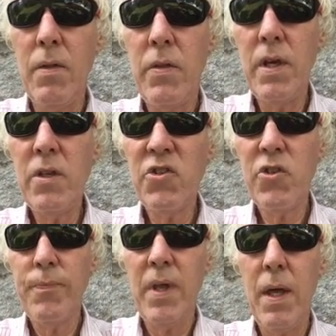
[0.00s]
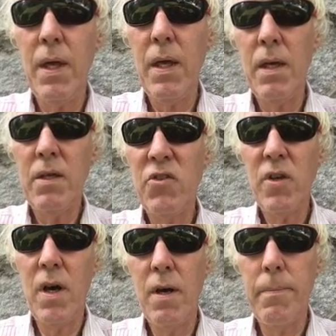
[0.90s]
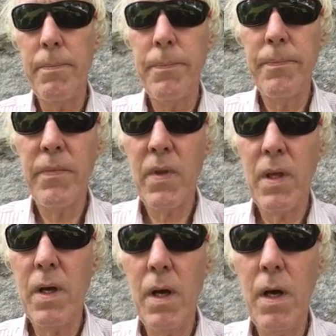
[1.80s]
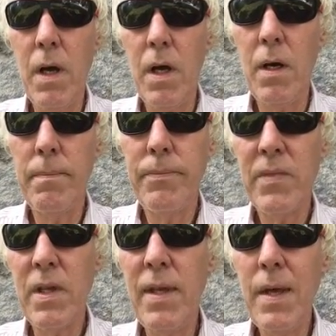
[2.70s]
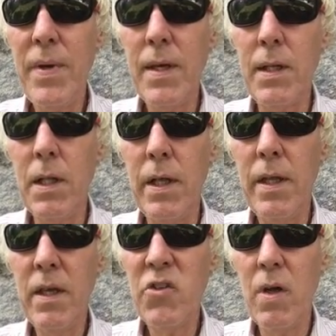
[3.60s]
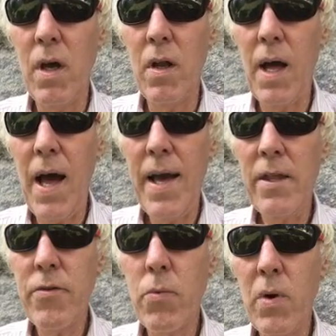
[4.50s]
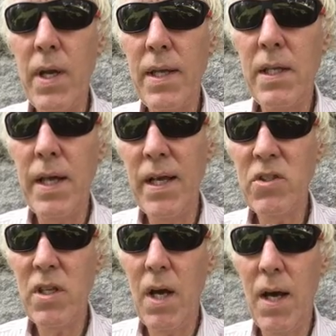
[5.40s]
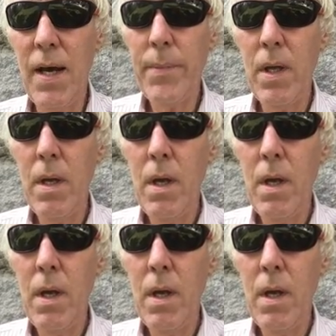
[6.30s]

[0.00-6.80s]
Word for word: This is Debian Linux on an i3 desktop.